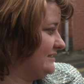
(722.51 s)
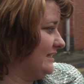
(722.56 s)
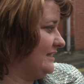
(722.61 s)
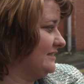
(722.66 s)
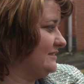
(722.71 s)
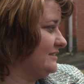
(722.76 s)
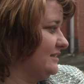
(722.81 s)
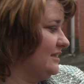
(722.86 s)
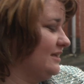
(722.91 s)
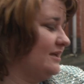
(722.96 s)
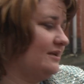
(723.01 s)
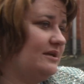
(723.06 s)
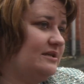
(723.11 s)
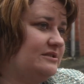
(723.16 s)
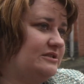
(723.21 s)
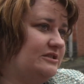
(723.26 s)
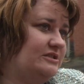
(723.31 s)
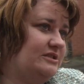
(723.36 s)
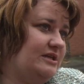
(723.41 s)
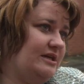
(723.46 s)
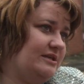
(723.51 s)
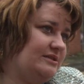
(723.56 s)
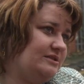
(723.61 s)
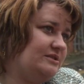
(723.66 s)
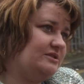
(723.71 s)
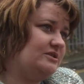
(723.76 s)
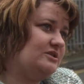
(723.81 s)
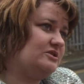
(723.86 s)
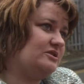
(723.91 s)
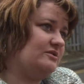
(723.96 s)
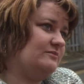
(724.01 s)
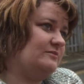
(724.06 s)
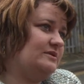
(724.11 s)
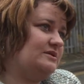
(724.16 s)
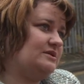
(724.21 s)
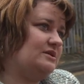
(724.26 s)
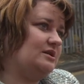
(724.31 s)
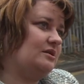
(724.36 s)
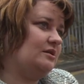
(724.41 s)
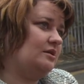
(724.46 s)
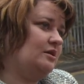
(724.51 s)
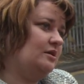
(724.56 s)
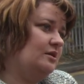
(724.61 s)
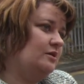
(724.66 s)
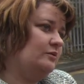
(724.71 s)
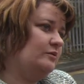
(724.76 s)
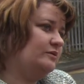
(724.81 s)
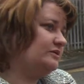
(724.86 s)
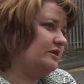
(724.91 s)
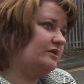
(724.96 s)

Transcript: standing here actually chatting to somebody. We